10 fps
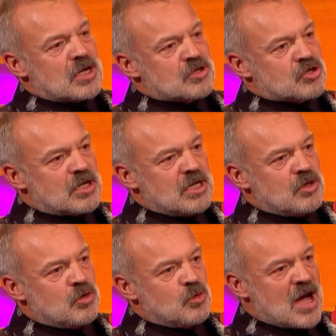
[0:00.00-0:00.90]
Johnny,
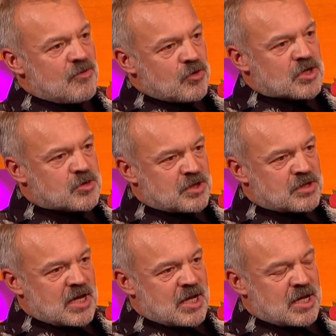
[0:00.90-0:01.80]
you have worked with
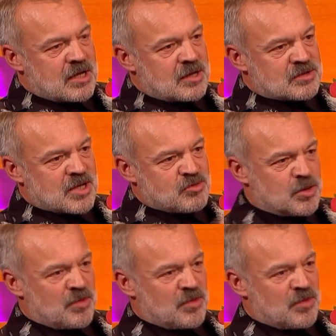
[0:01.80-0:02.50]
Deb Judy